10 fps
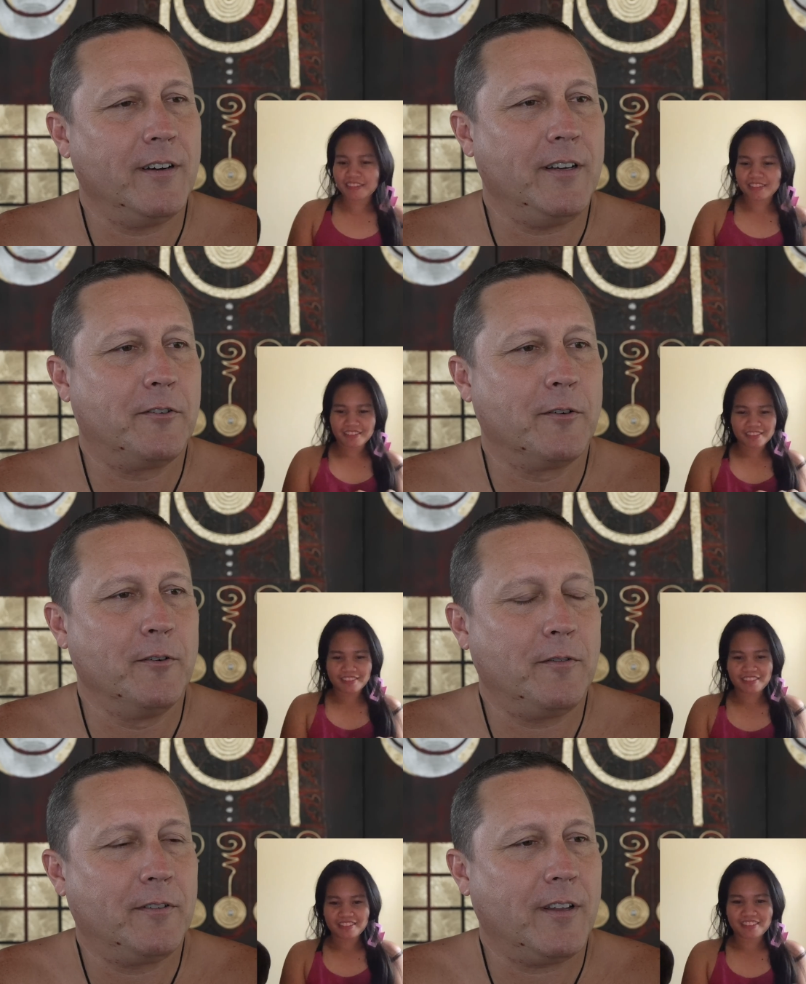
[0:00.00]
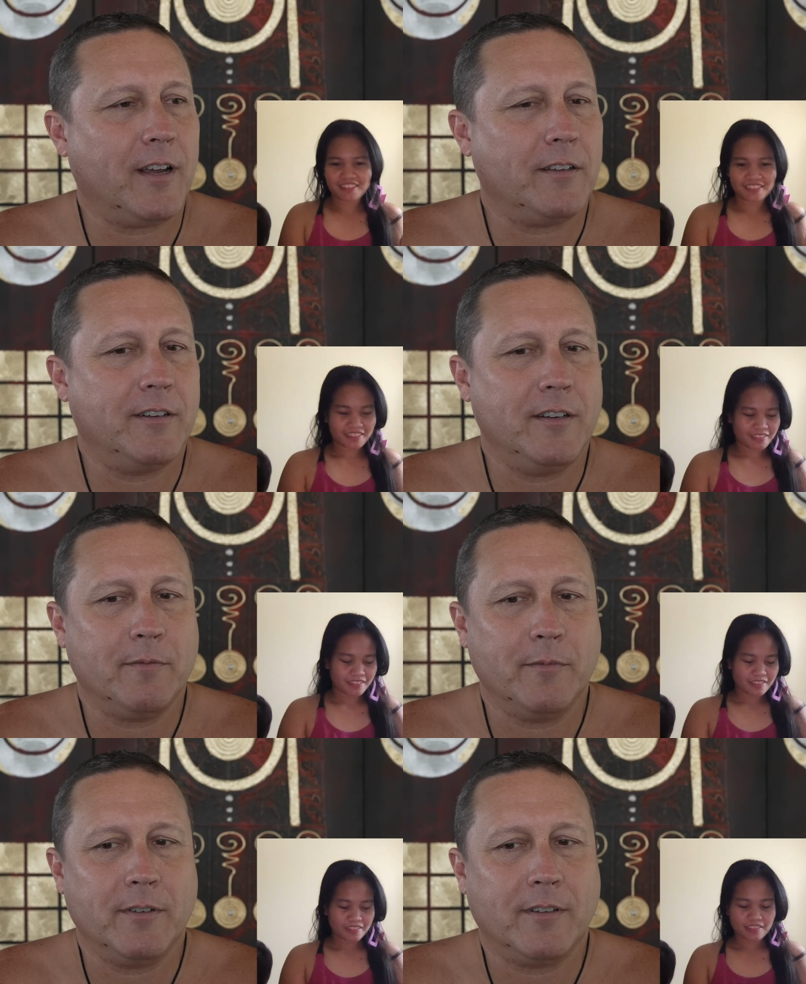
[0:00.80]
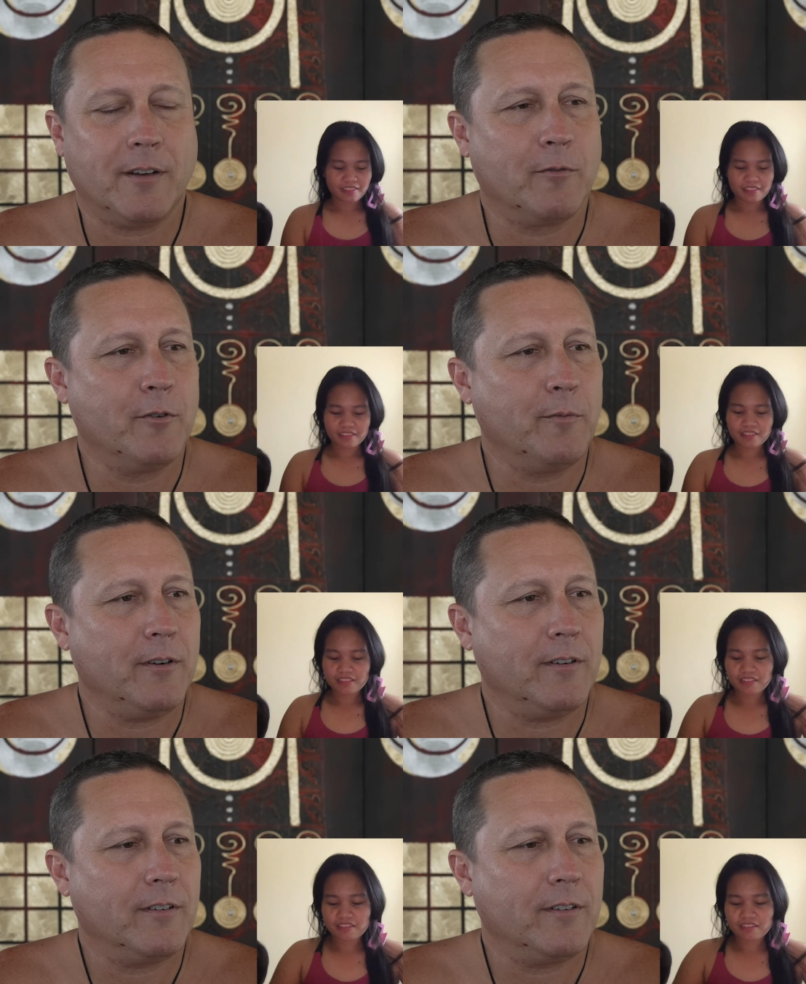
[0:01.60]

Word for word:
Speaker 1: any truth to that chismis, that rumor?